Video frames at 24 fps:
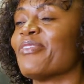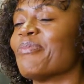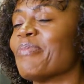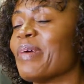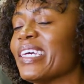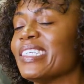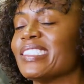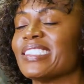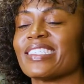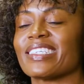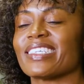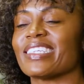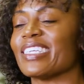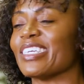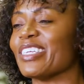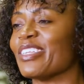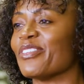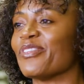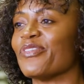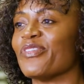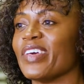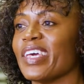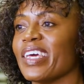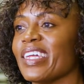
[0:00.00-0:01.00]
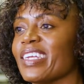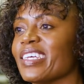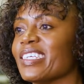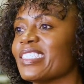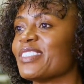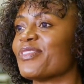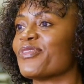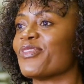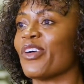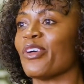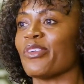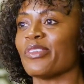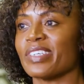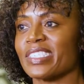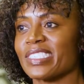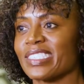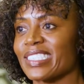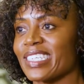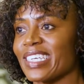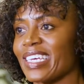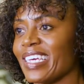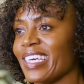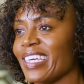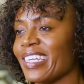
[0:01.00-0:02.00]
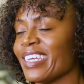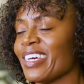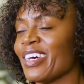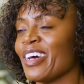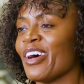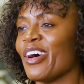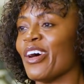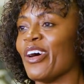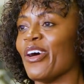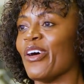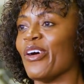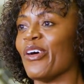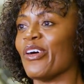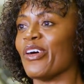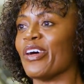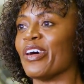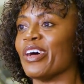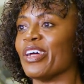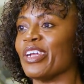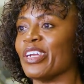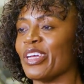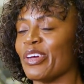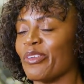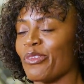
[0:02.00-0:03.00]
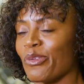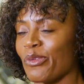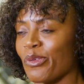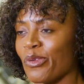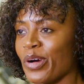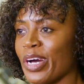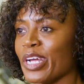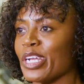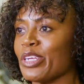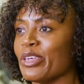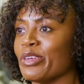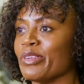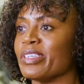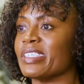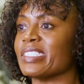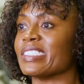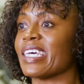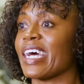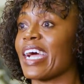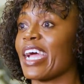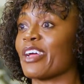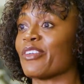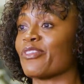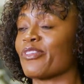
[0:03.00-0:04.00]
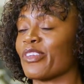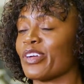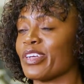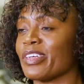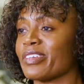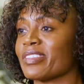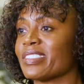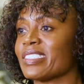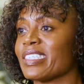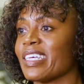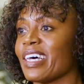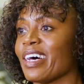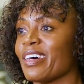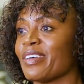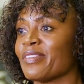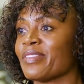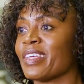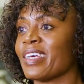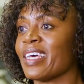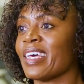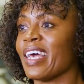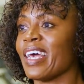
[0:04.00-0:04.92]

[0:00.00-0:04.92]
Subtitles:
basically the fit. It's focusing on what you desire for yourself.